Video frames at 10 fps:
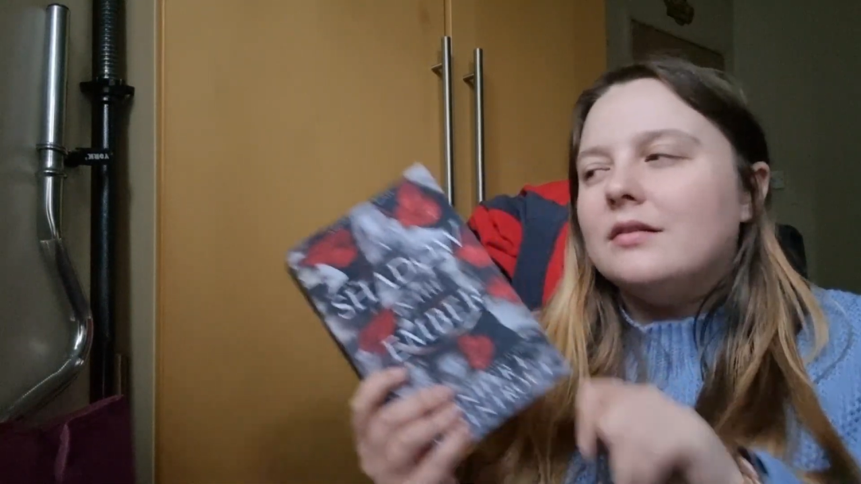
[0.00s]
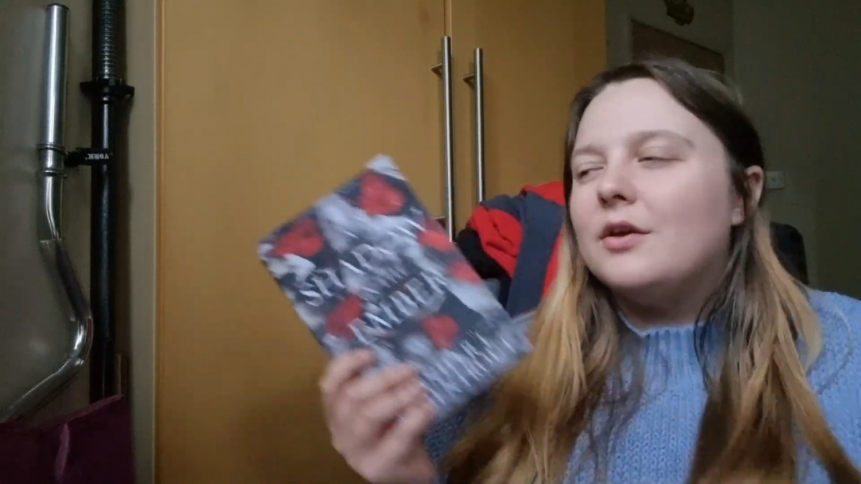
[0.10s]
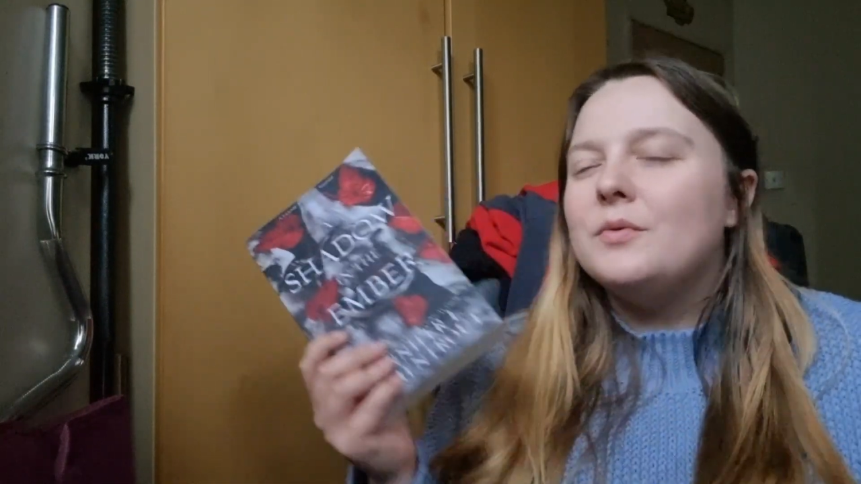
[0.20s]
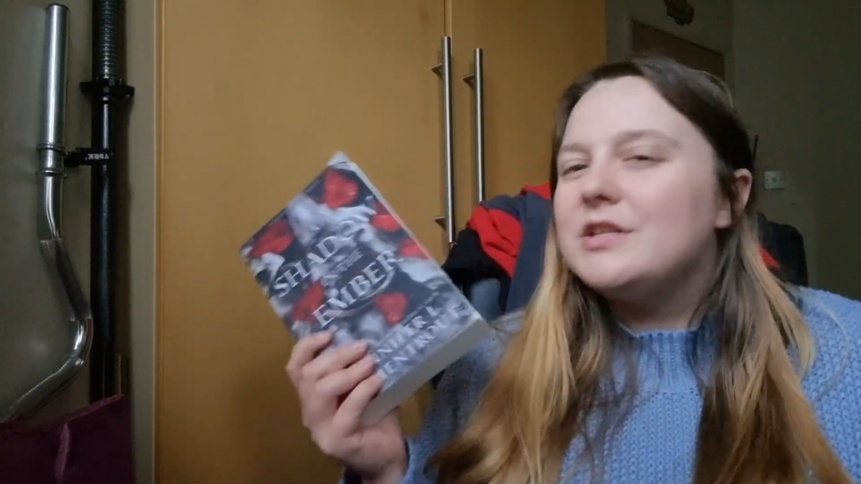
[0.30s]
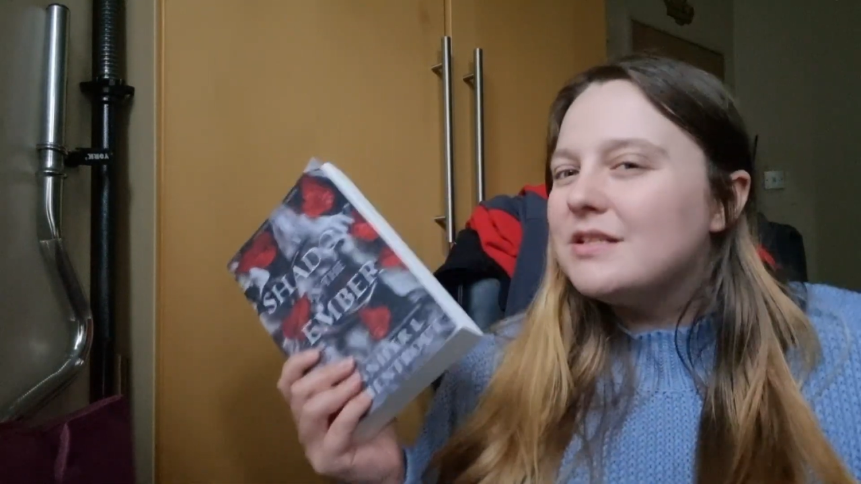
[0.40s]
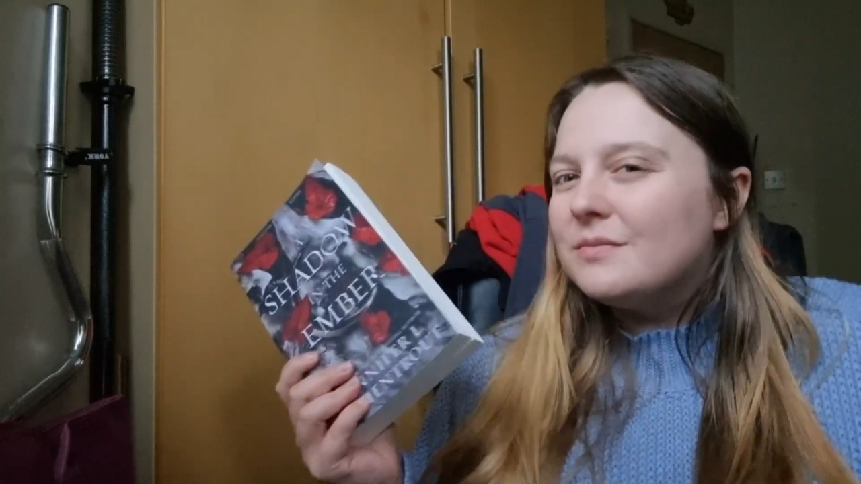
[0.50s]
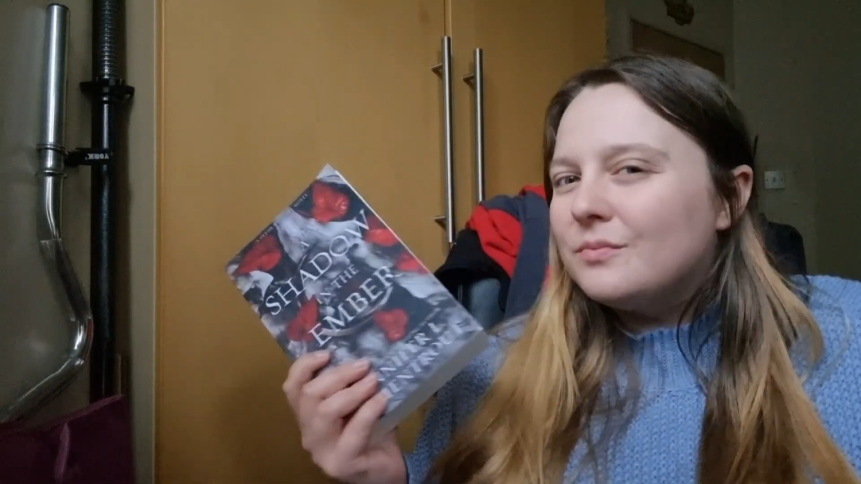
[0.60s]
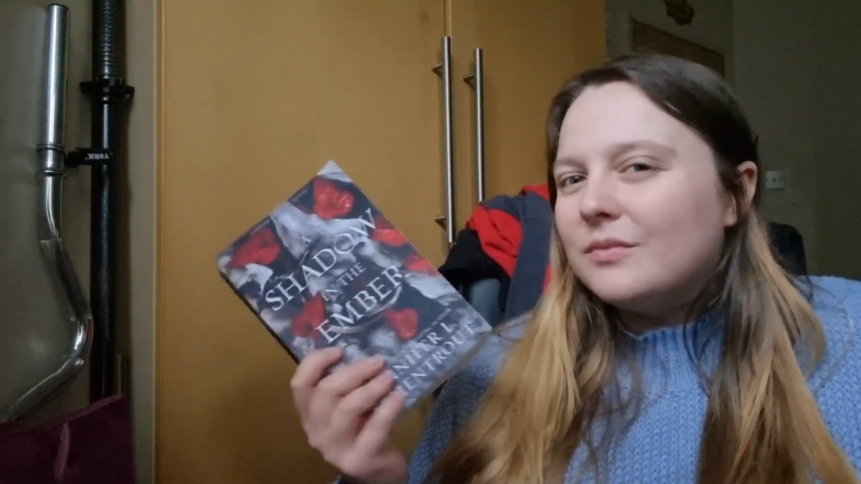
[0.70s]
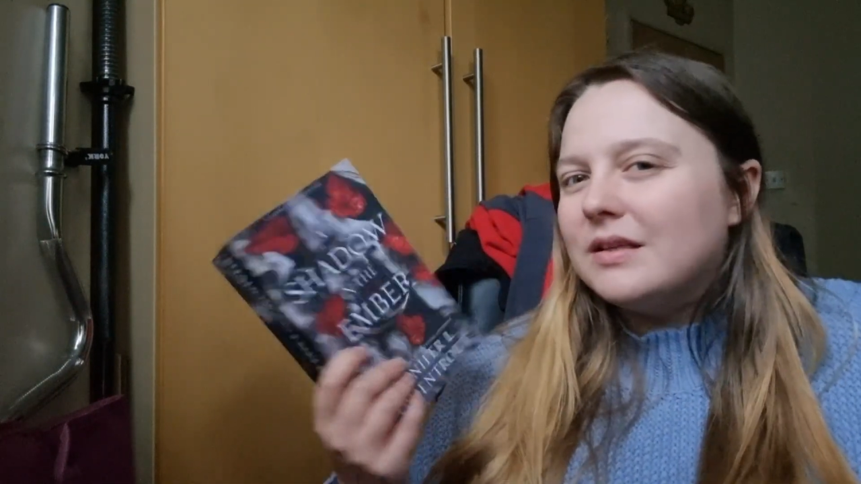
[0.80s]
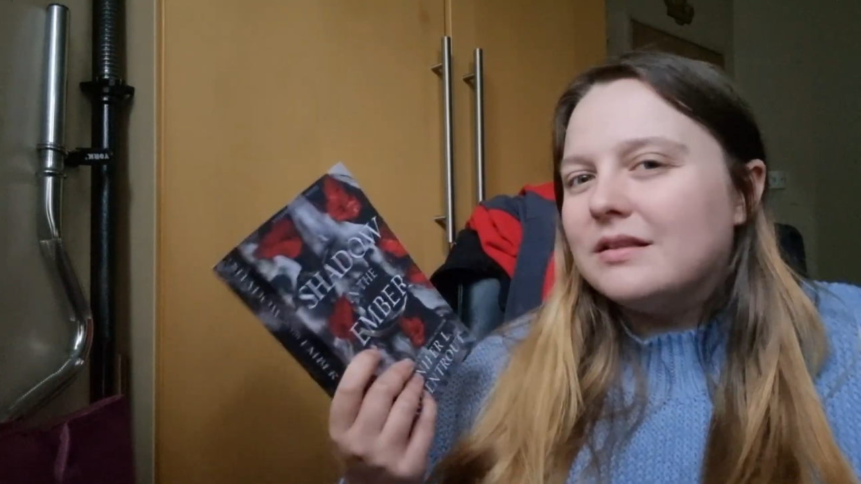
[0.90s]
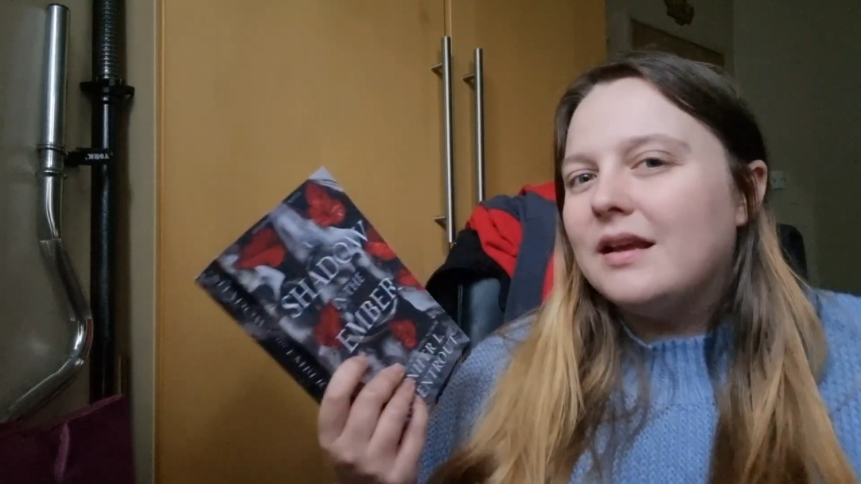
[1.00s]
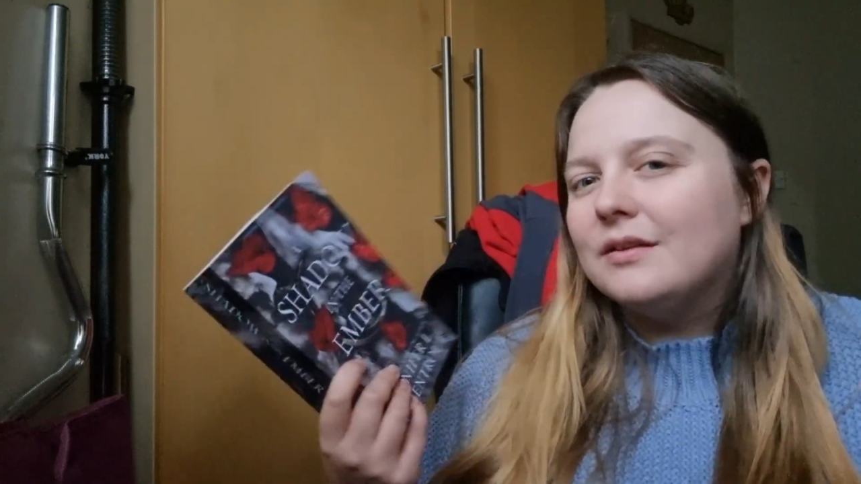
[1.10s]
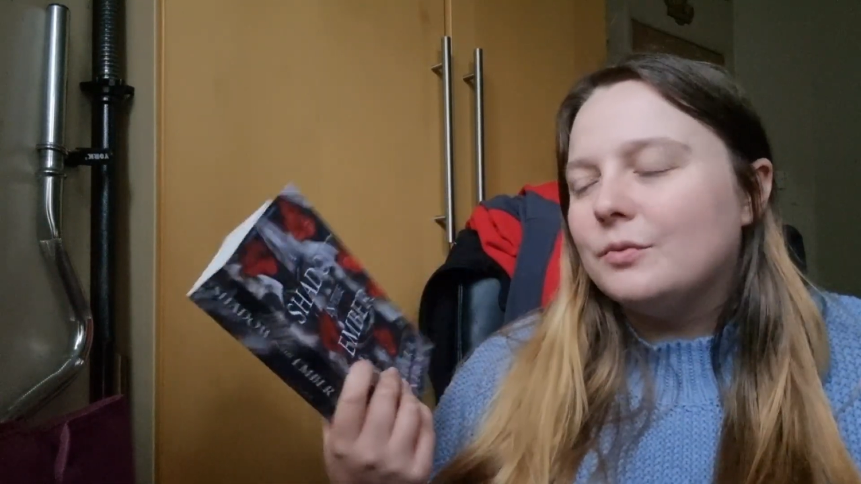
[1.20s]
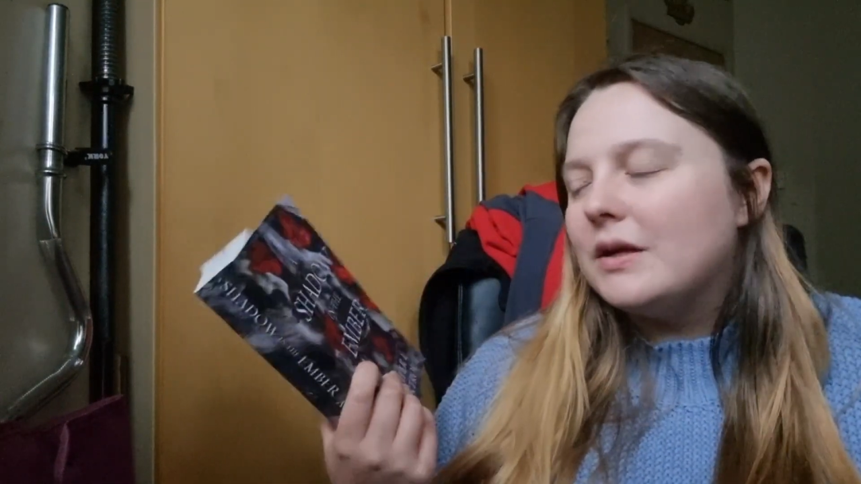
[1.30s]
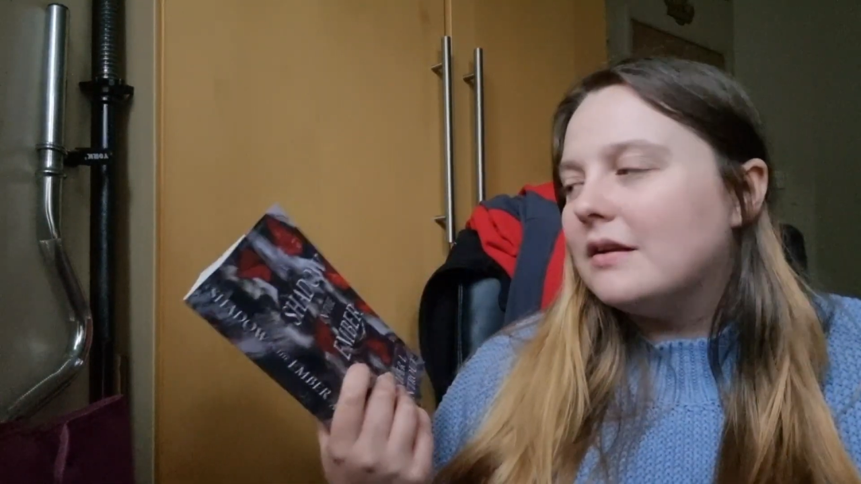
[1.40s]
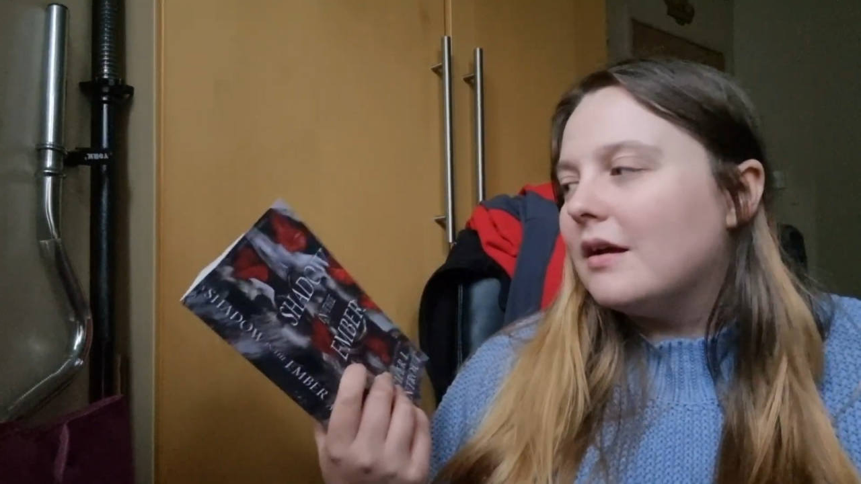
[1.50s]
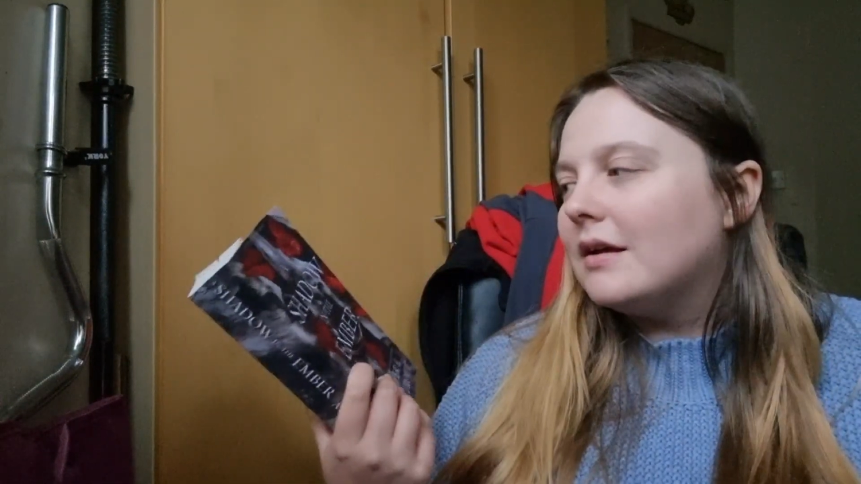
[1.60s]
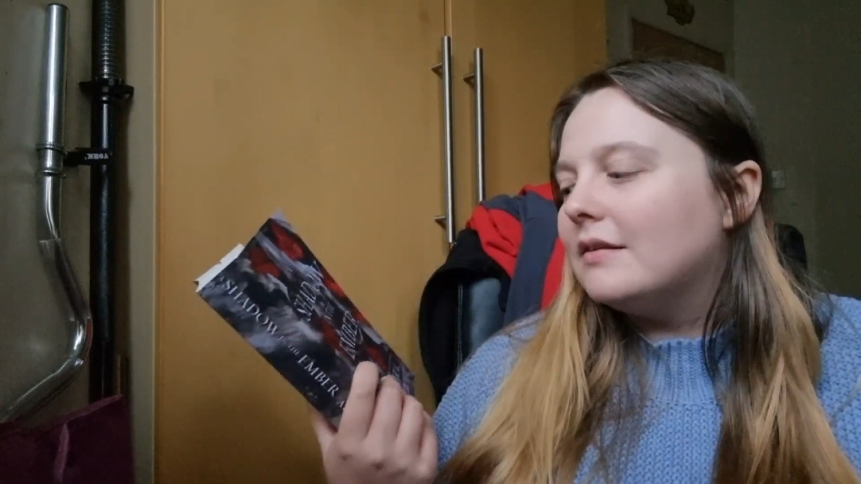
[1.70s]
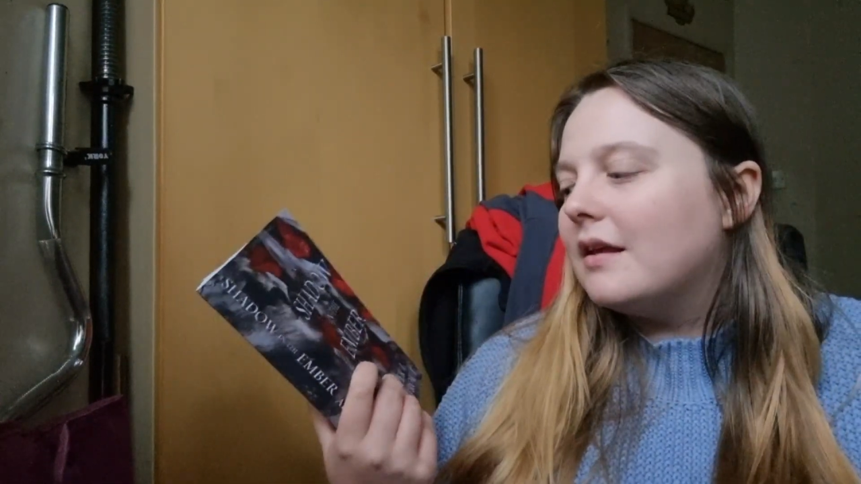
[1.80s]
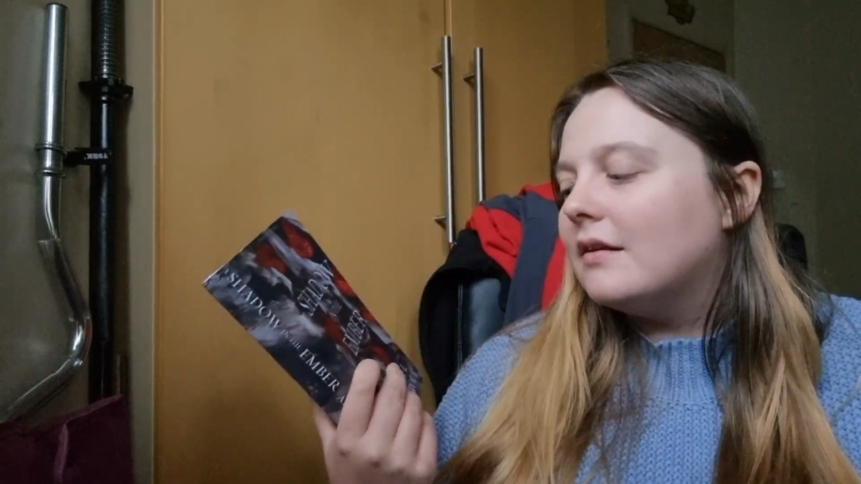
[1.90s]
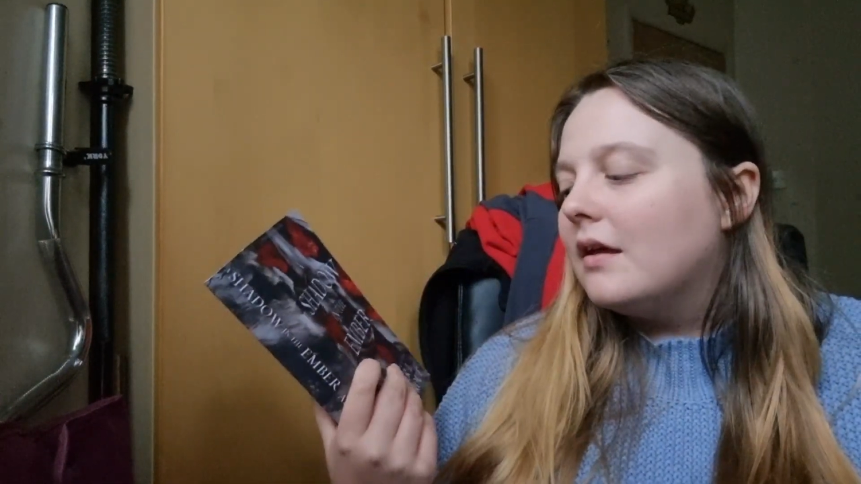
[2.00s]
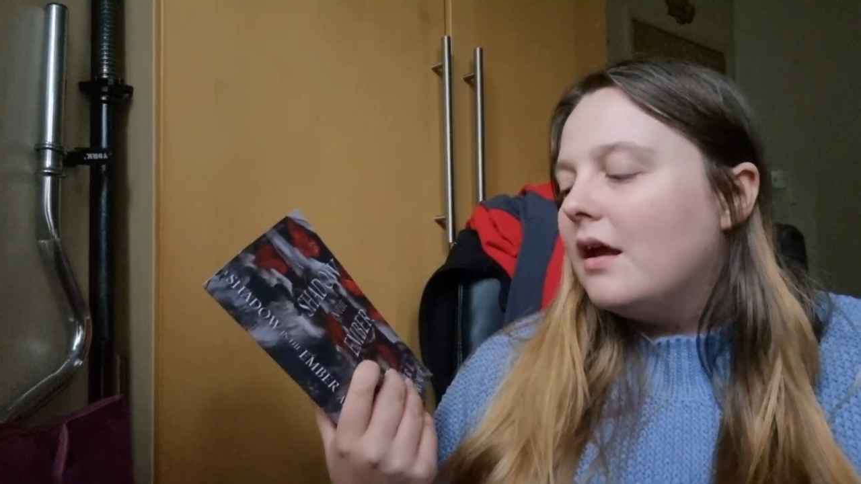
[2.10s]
So which is weird, like I said.